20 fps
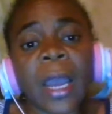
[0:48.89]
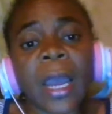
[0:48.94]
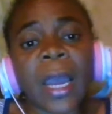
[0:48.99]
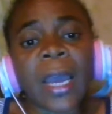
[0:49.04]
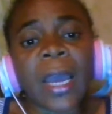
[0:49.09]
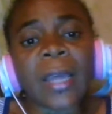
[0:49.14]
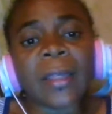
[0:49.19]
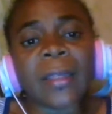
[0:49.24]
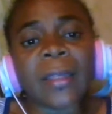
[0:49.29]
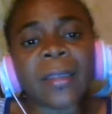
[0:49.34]

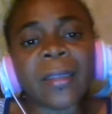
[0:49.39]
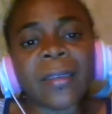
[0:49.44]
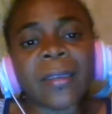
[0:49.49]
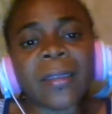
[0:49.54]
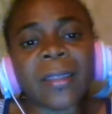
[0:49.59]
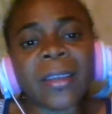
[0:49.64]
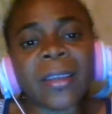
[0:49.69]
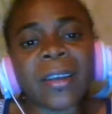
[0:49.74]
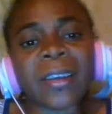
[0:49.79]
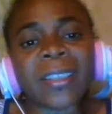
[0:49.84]
And
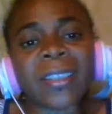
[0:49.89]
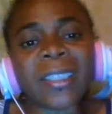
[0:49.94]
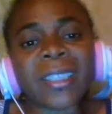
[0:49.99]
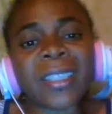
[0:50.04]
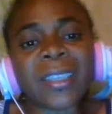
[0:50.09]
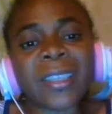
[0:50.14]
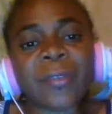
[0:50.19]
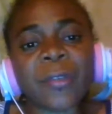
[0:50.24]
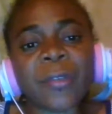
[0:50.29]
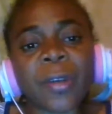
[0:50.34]
there are
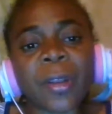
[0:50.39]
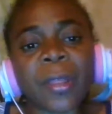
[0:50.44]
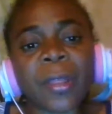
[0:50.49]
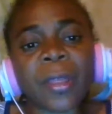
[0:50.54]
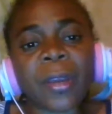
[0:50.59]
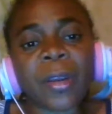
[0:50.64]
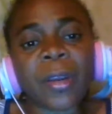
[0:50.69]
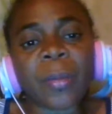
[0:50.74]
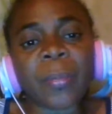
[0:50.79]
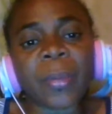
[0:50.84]
several
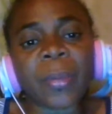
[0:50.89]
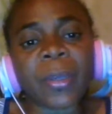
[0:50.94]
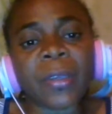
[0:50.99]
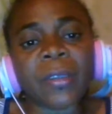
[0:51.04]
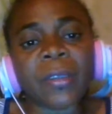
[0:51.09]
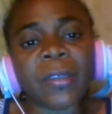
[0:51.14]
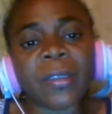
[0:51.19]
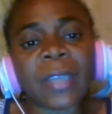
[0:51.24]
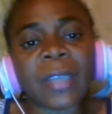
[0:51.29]
therapies,